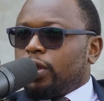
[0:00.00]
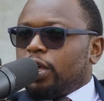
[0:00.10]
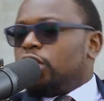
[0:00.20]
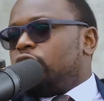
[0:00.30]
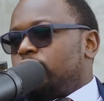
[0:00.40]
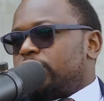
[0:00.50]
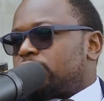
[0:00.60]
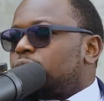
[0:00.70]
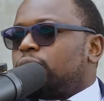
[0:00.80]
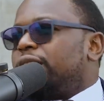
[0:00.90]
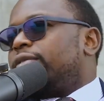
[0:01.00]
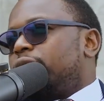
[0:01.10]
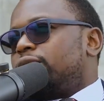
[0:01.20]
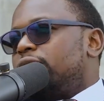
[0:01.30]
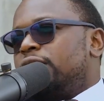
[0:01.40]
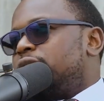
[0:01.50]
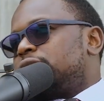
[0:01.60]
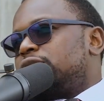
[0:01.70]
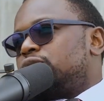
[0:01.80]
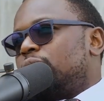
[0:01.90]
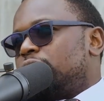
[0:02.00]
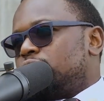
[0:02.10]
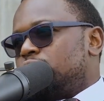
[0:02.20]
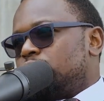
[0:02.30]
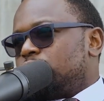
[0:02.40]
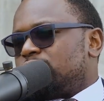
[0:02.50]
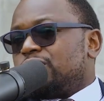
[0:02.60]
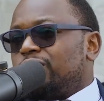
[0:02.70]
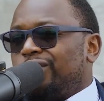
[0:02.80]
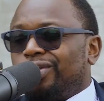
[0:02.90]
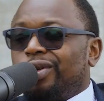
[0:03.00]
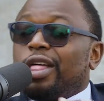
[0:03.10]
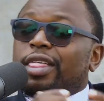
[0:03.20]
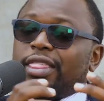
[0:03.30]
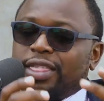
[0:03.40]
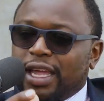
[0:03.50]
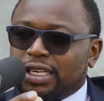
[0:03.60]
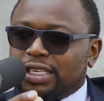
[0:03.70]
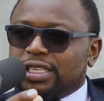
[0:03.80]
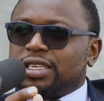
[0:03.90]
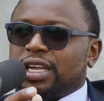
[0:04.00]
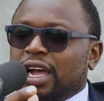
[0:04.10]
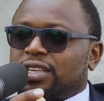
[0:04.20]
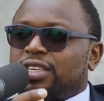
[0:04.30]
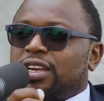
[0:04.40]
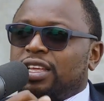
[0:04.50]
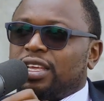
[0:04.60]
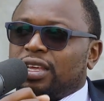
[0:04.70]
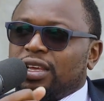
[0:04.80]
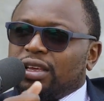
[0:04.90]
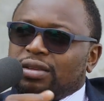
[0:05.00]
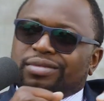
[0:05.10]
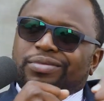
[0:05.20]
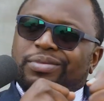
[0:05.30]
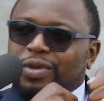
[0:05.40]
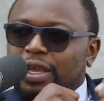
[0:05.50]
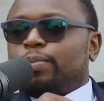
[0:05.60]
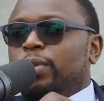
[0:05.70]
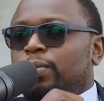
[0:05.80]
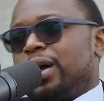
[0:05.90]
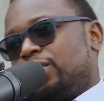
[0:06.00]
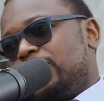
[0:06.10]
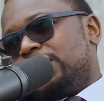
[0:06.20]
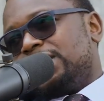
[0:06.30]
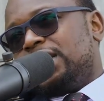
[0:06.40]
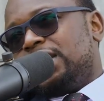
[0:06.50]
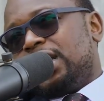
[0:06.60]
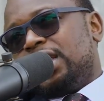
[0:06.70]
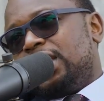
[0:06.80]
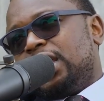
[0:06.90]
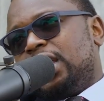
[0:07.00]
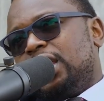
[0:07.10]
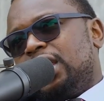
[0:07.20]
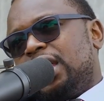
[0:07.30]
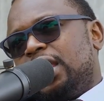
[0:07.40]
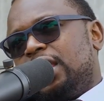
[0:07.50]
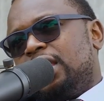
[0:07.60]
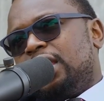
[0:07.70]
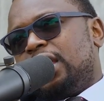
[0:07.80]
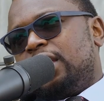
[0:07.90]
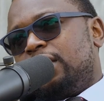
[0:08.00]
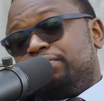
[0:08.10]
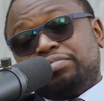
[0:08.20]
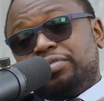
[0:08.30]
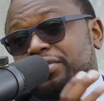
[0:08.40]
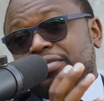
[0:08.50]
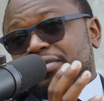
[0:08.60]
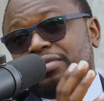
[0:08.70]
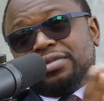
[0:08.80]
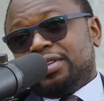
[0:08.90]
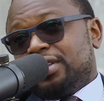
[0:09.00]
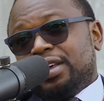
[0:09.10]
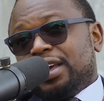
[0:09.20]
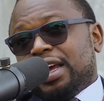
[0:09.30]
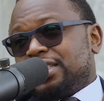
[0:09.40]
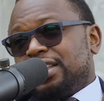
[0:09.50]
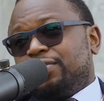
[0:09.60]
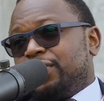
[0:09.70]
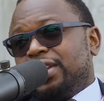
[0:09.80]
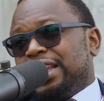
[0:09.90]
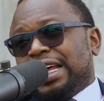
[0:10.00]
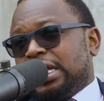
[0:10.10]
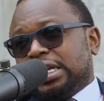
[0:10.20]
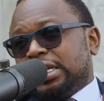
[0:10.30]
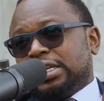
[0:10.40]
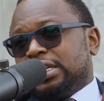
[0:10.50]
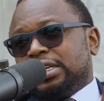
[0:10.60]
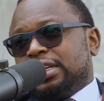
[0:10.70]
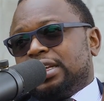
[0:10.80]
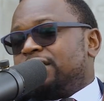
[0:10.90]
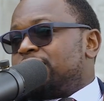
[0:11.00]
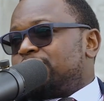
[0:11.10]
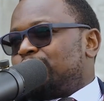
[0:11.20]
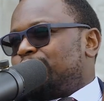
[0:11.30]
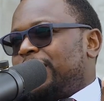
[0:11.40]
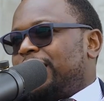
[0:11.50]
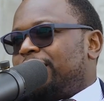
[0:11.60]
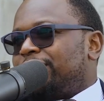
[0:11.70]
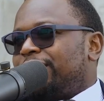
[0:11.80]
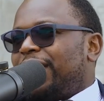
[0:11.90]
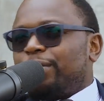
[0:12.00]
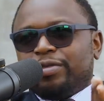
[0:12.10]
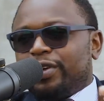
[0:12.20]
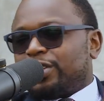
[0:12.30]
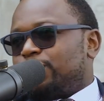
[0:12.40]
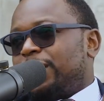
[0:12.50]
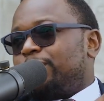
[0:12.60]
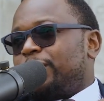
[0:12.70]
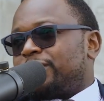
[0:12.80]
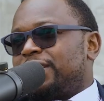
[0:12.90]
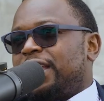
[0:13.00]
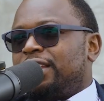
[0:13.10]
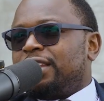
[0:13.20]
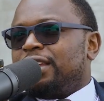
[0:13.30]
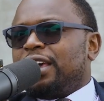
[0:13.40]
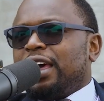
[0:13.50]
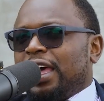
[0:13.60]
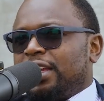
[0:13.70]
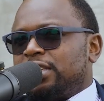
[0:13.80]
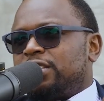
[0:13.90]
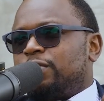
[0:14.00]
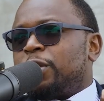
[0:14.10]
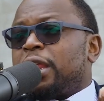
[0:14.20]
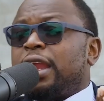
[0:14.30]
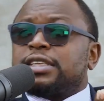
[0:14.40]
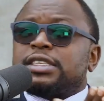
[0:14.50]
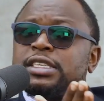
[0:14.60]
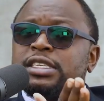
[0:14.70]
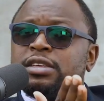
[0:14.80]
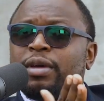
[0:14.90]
interests or whatever it is that you want to do. So that actually kept me backwards, and I started feeling this is not my life. I'm a very smart person. I deserve it. And I started seeing